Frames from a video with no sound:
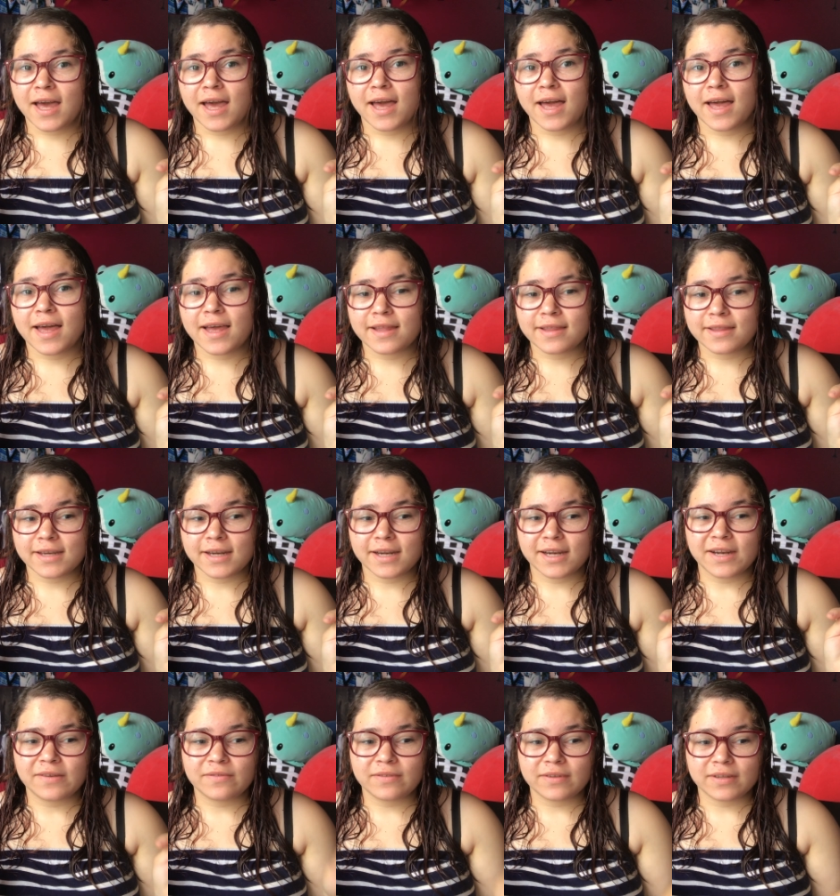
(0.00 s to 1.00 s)
and then I
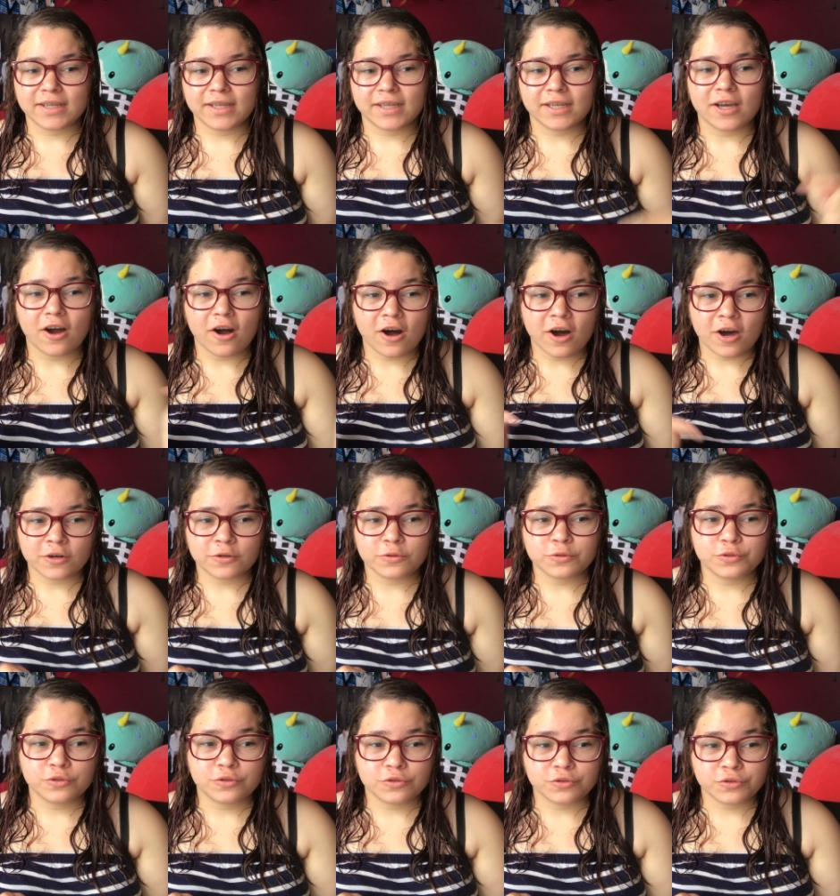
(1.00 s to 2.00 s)
didn't feel like
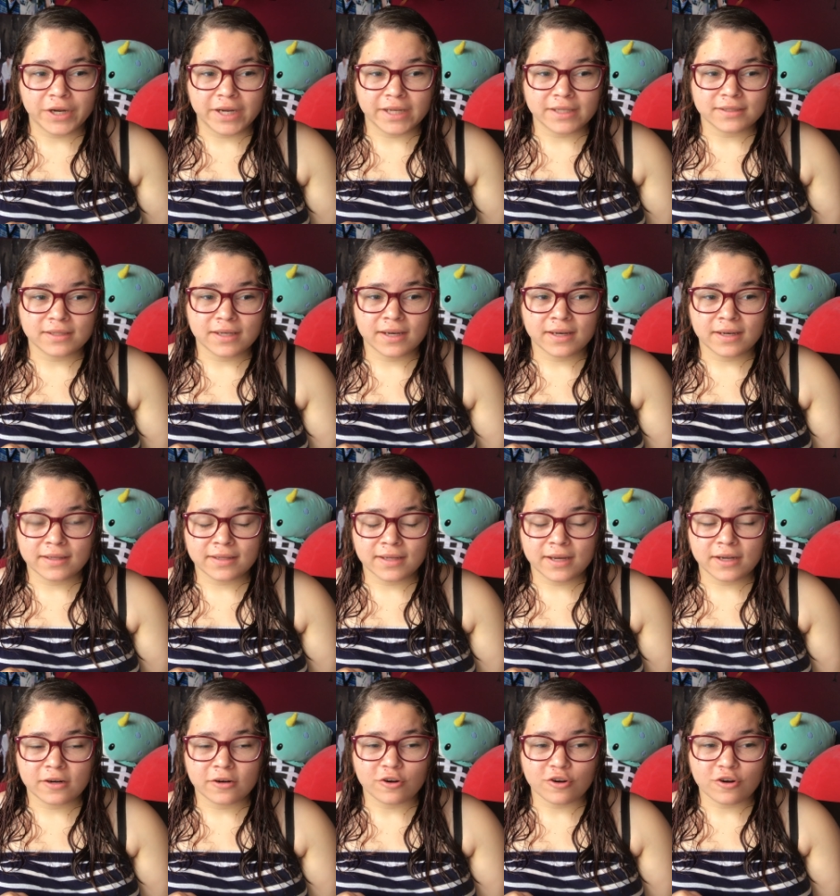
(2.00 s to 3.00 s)
auto-translating
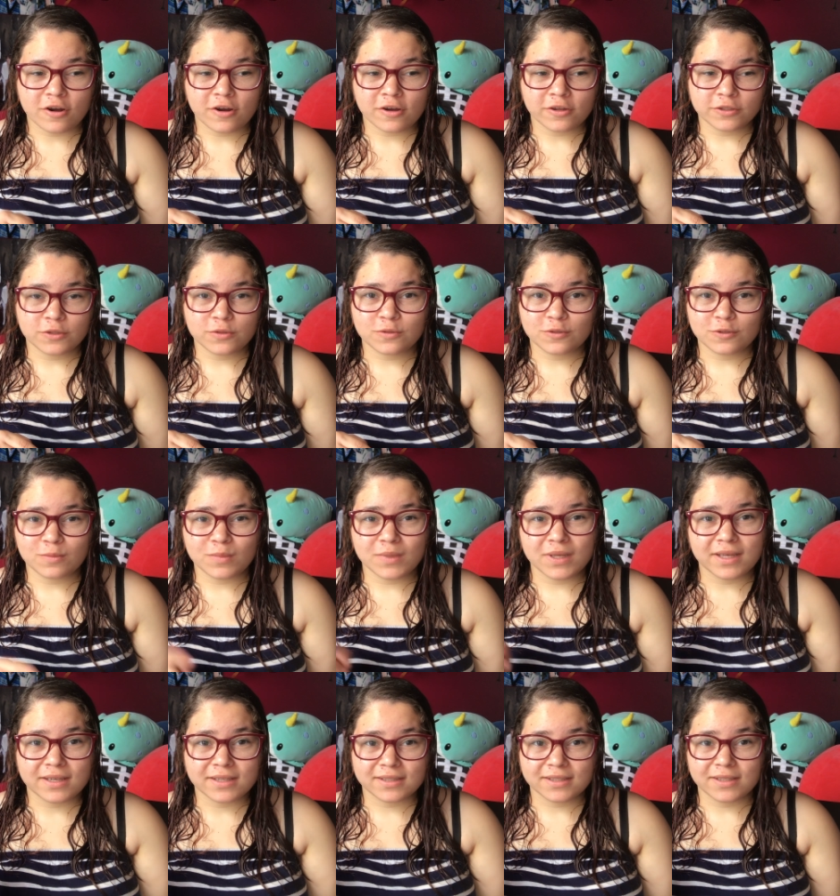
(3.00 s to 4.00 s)
that on YouTube
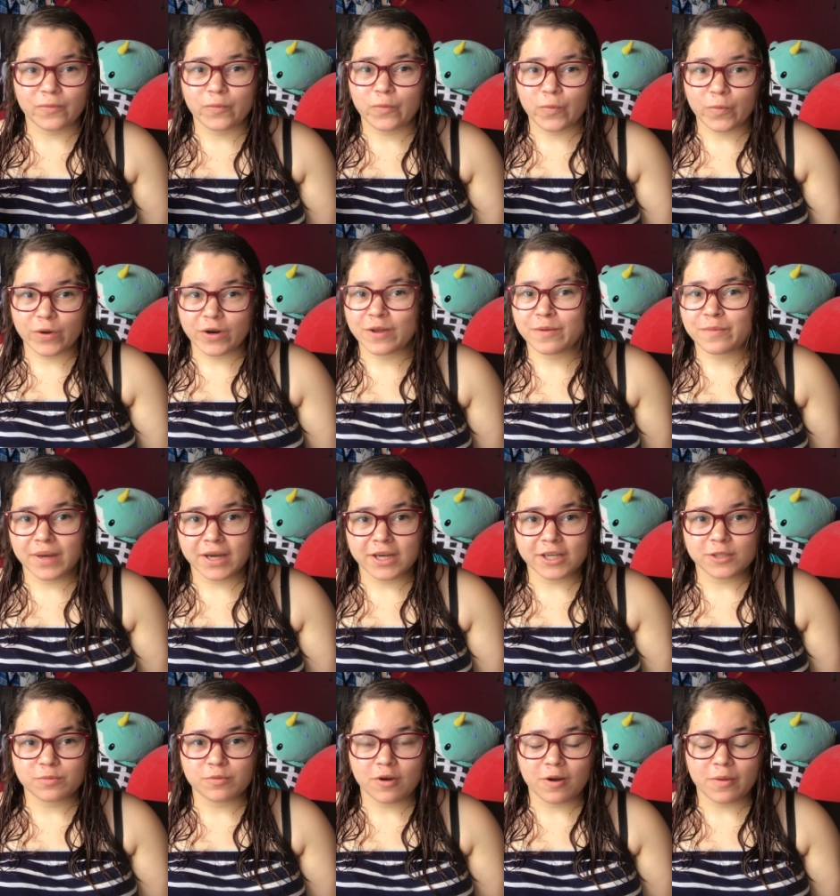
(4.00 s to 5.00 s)
because it wouldn't
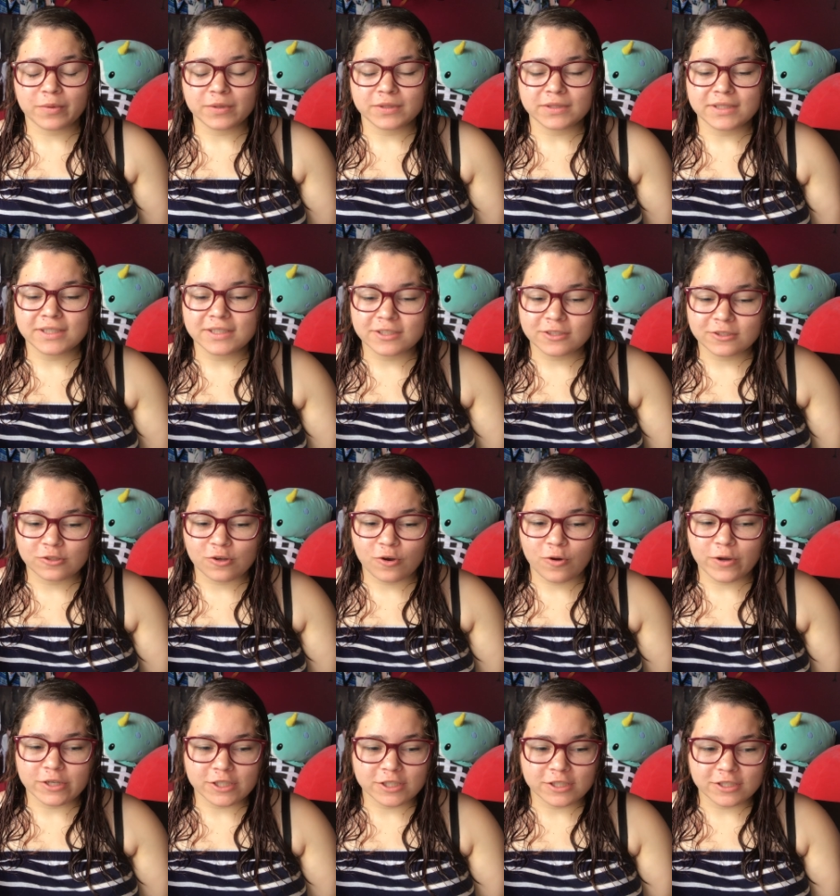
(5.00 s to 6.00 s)
match properly, so
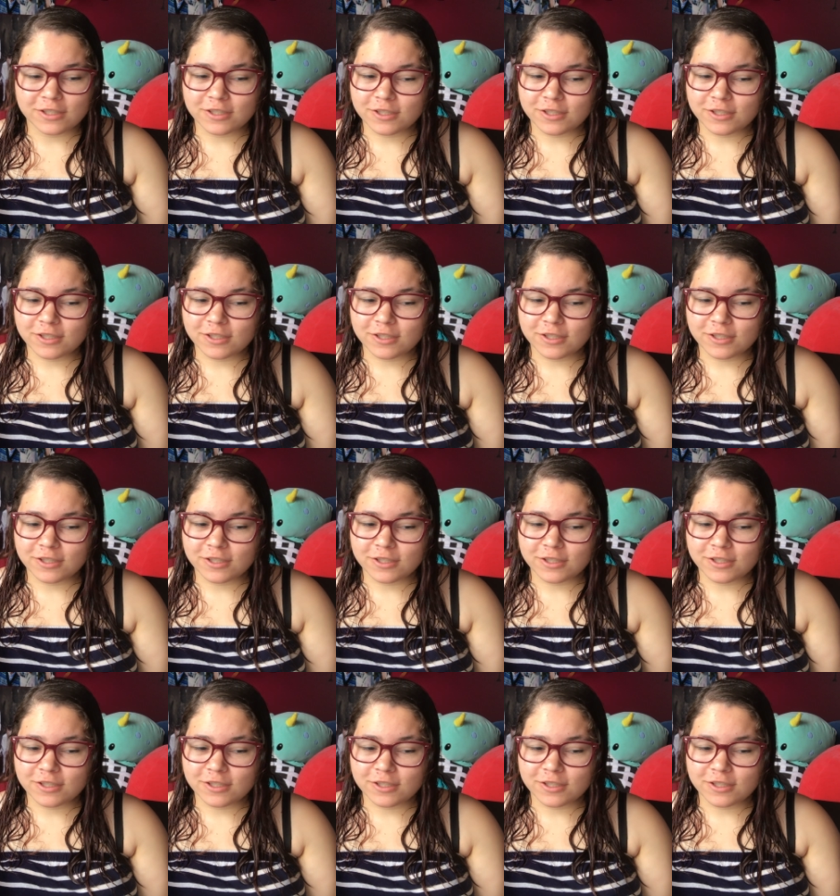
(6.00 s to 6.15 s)
I just